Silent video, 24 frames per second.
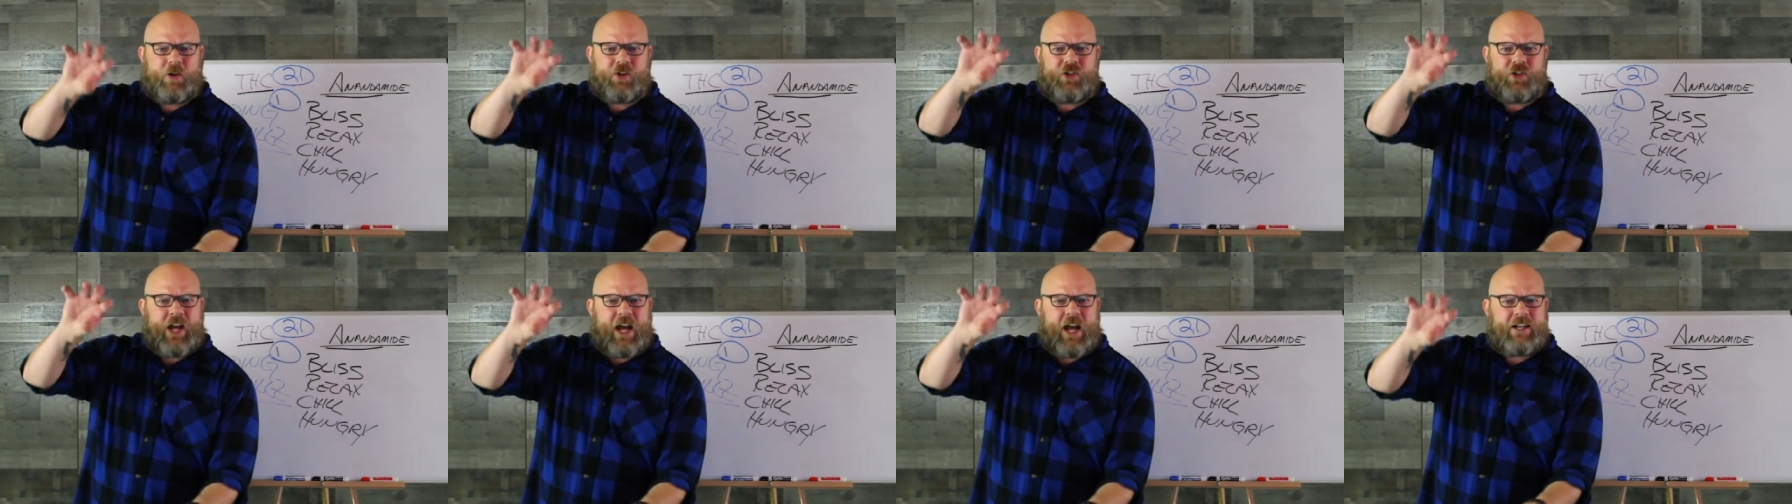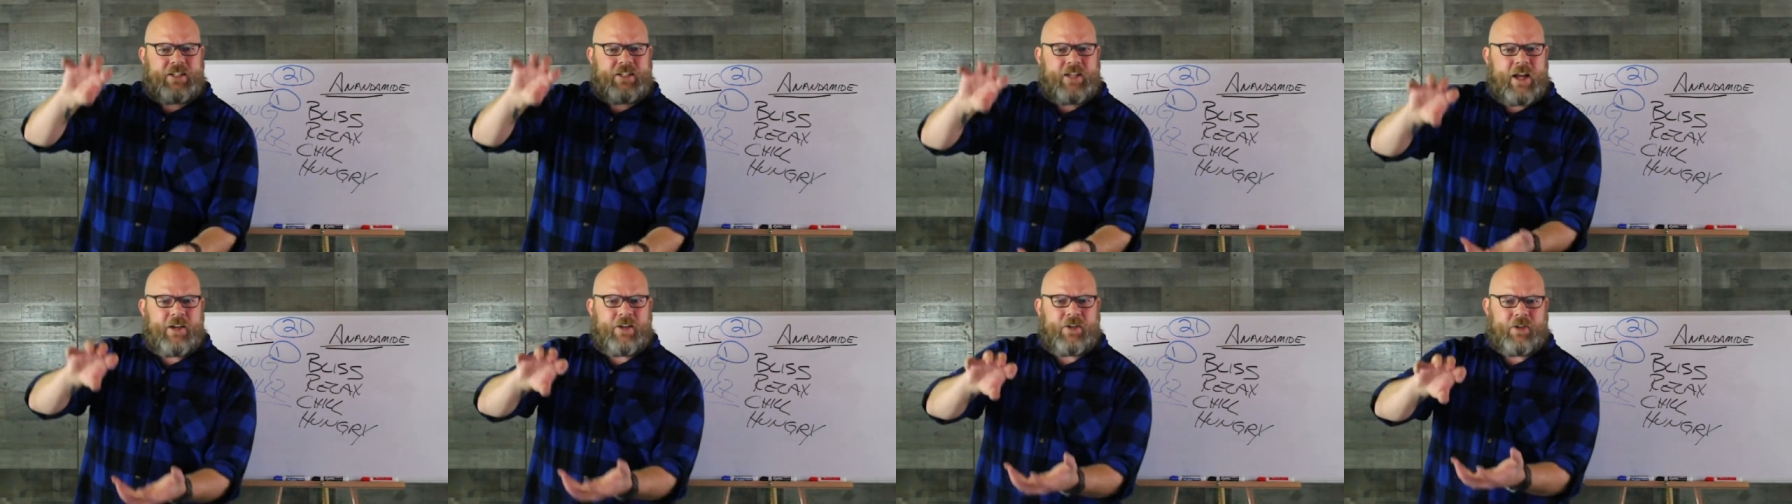Jack
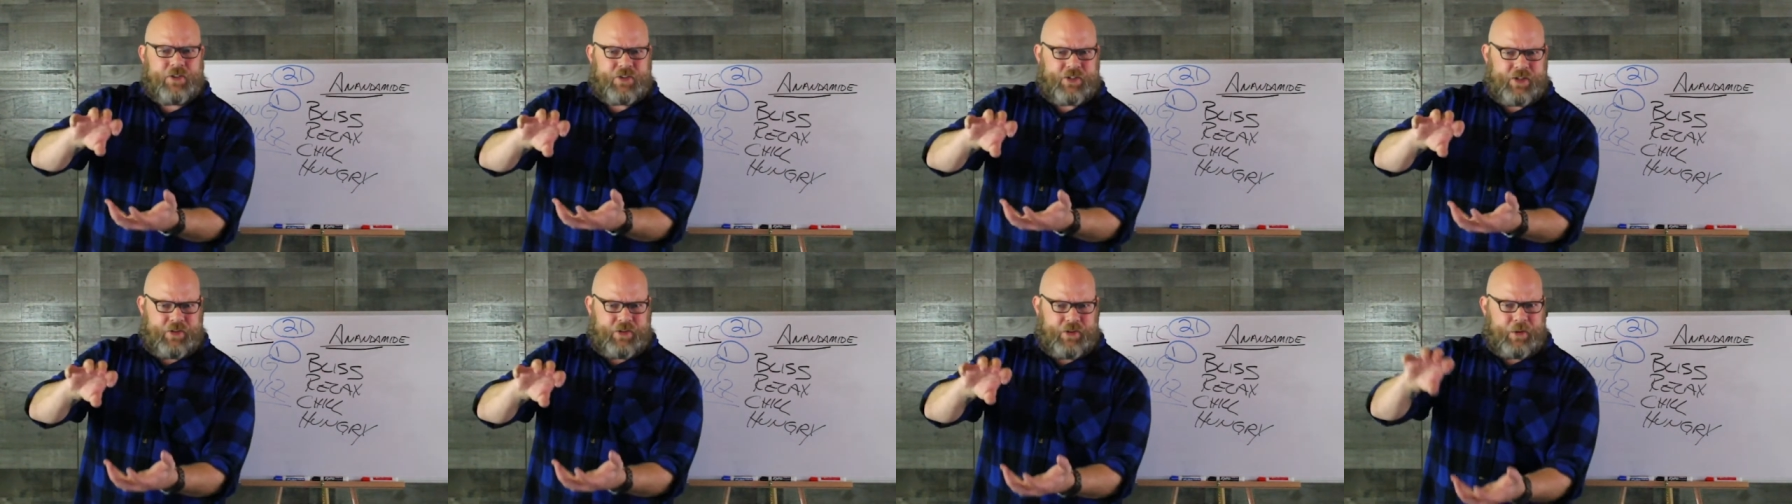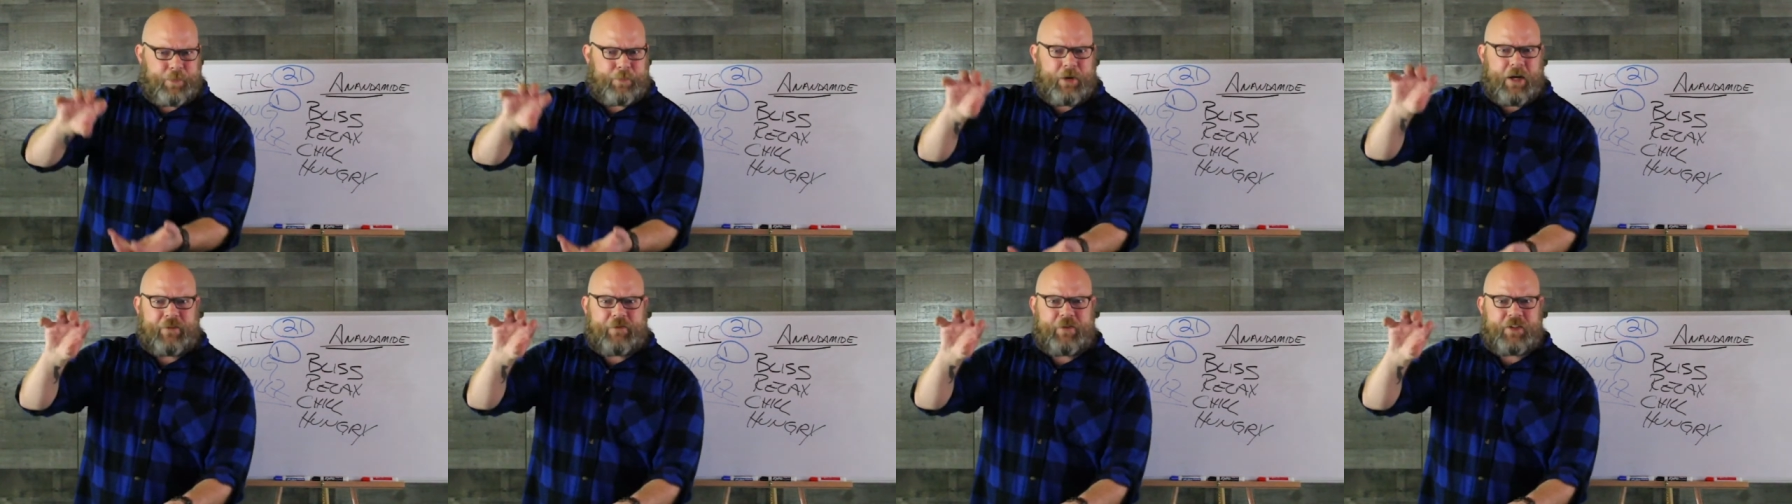Daniels on their
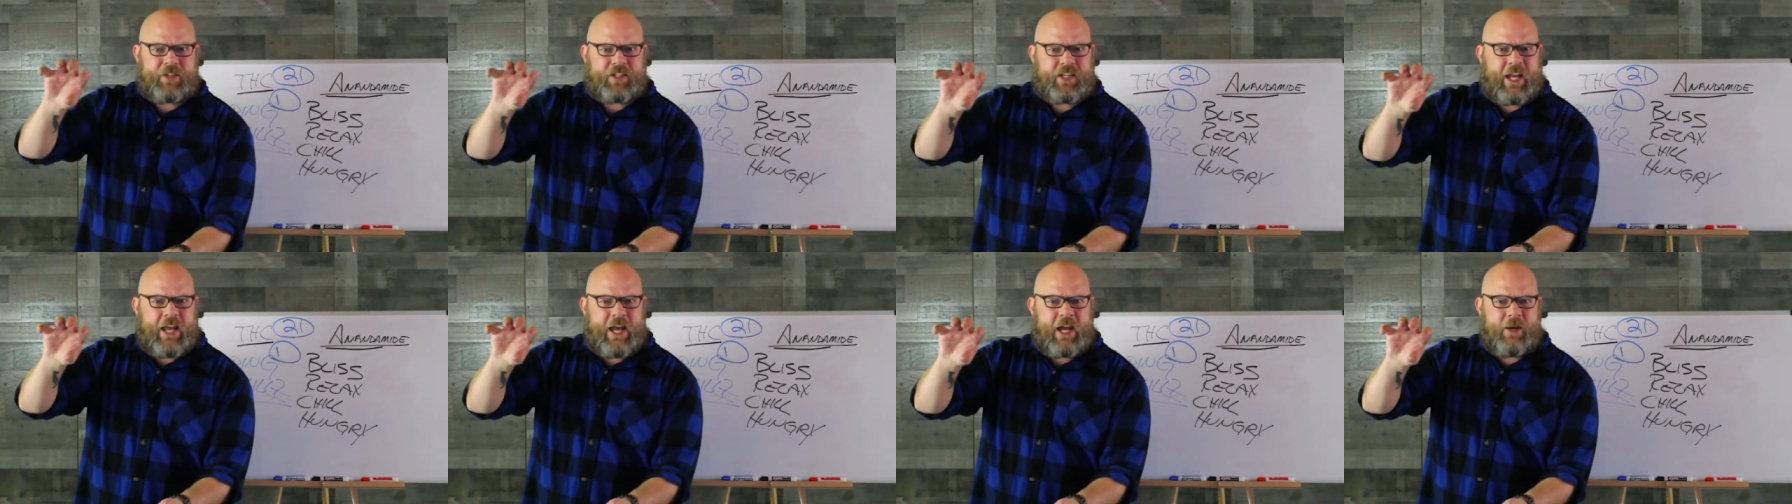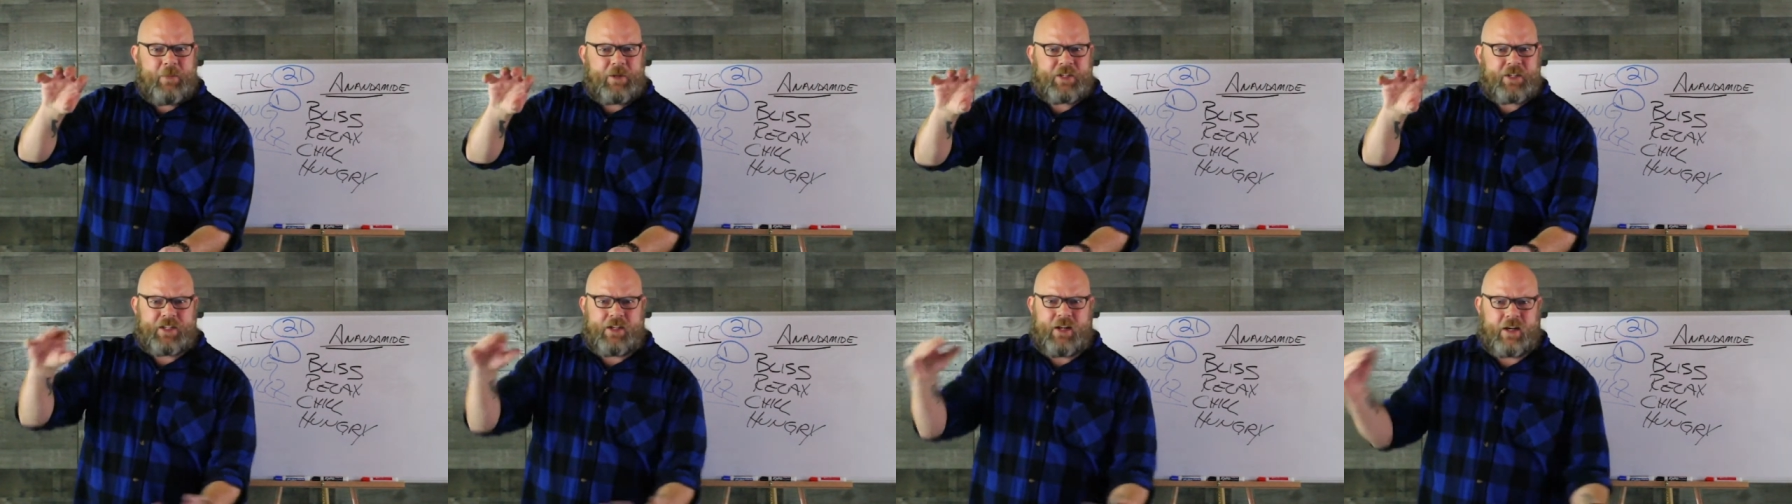breakfast
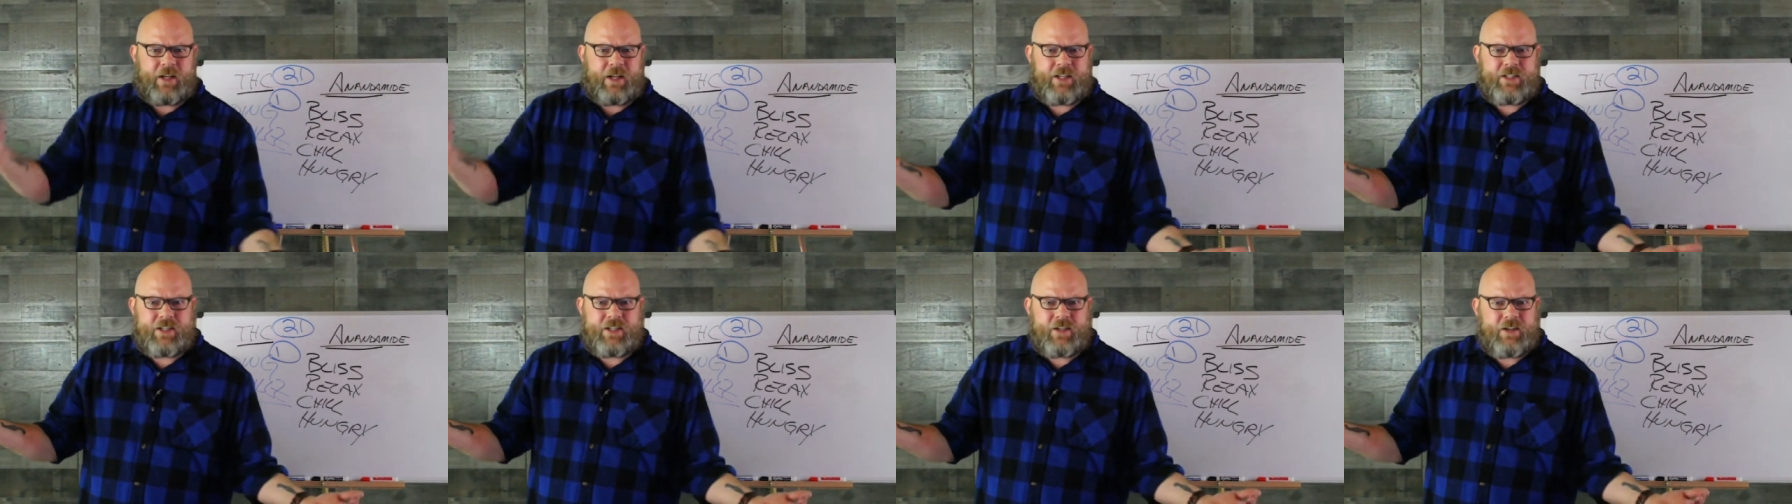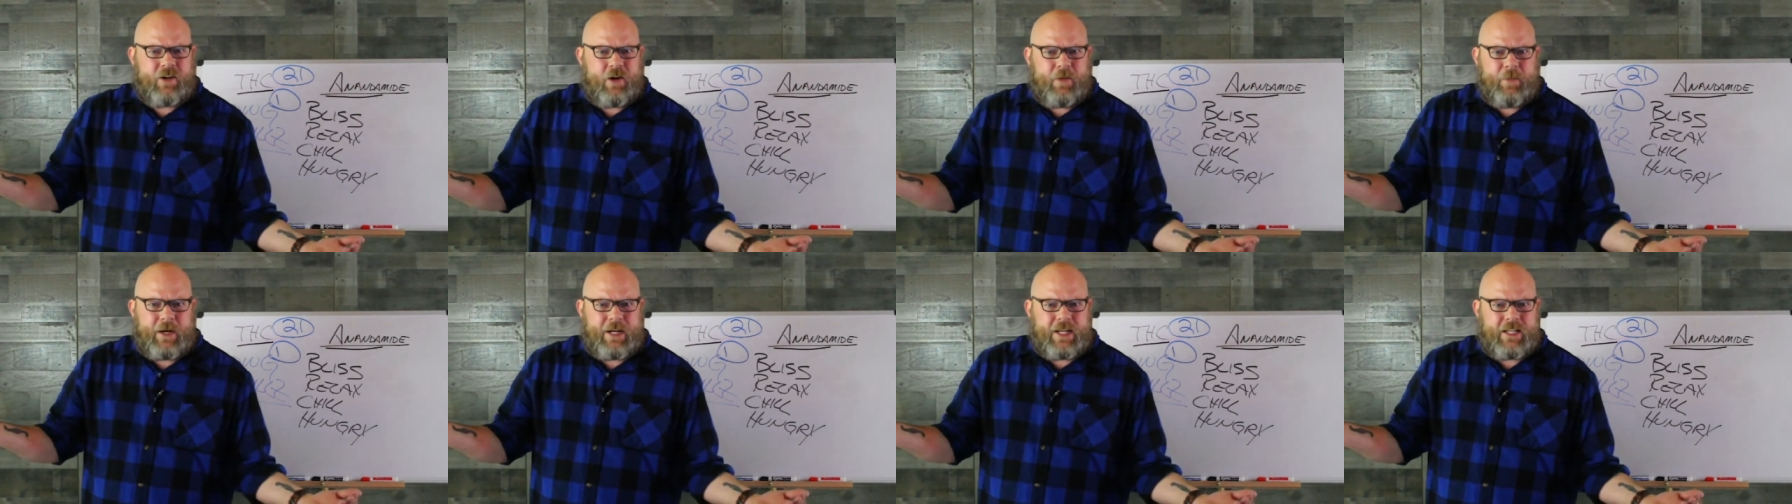cannabis nuggets and
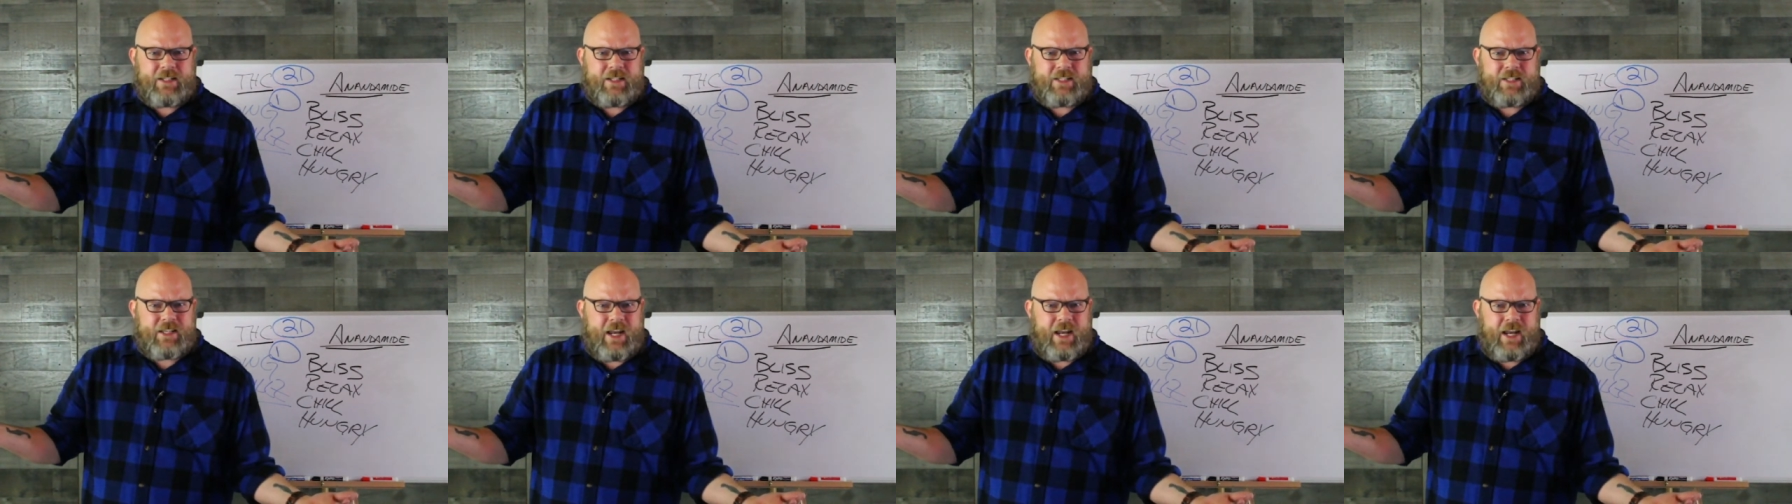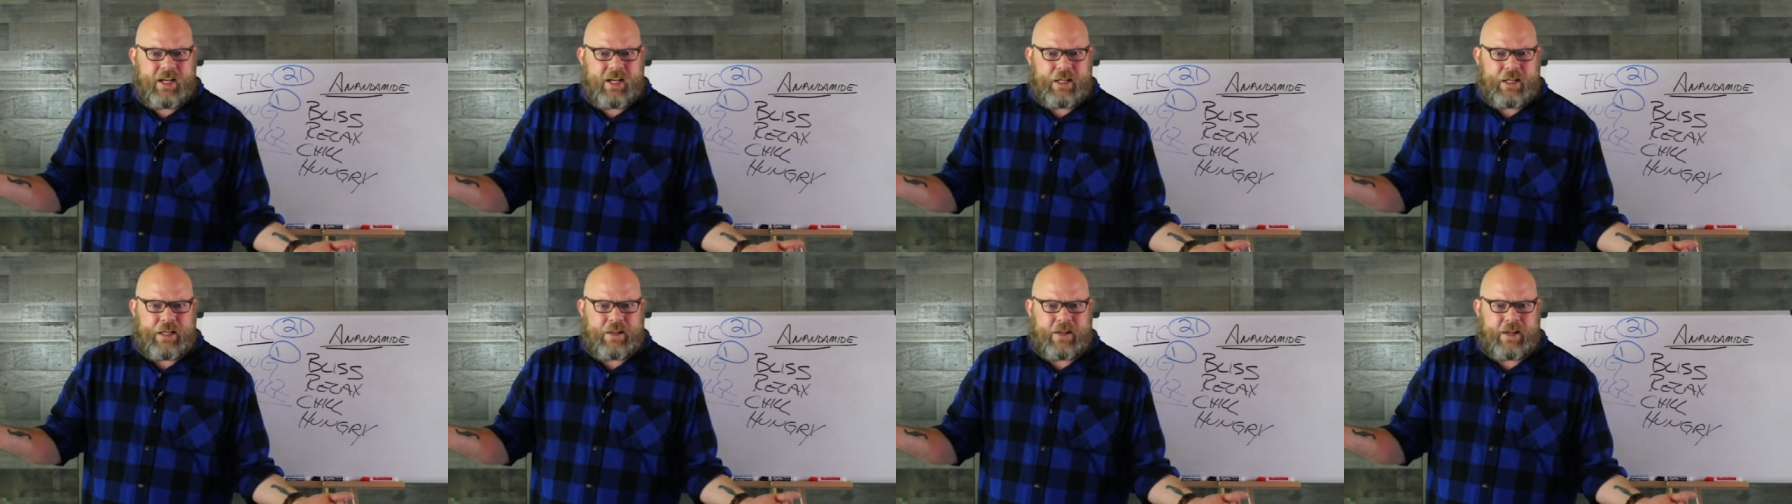nobody can say
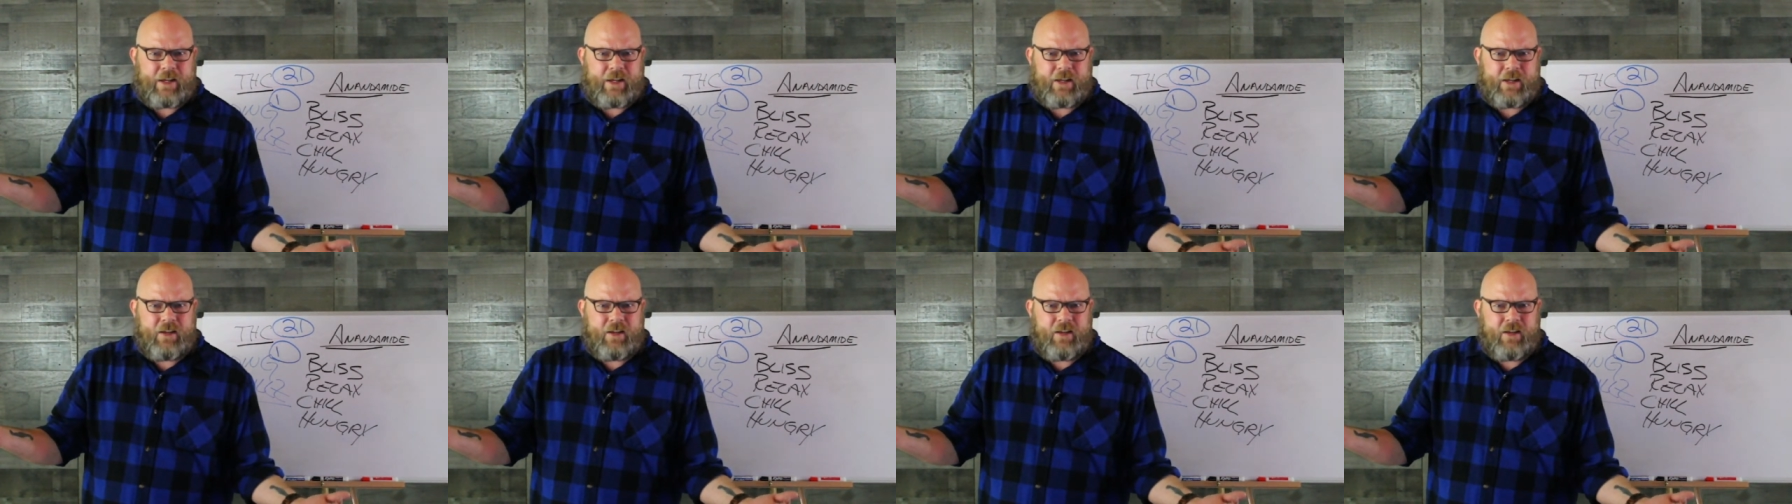anything.